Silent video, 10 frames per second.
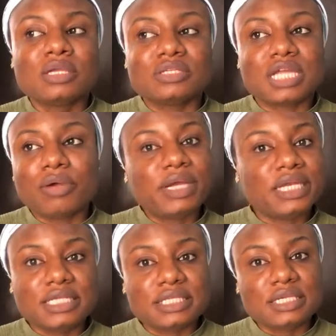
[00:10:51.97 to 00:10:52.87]
so that when
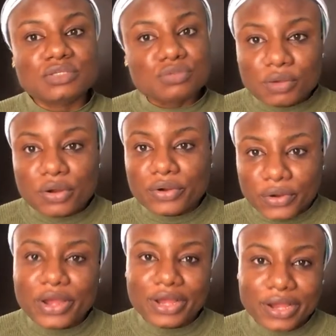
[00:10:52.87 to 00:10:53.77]
they say
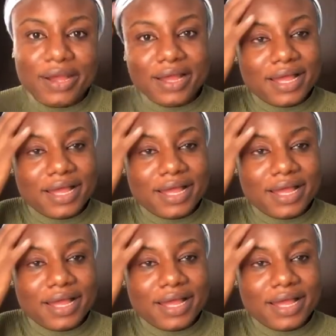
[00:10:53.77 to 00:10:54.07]
tomorrow,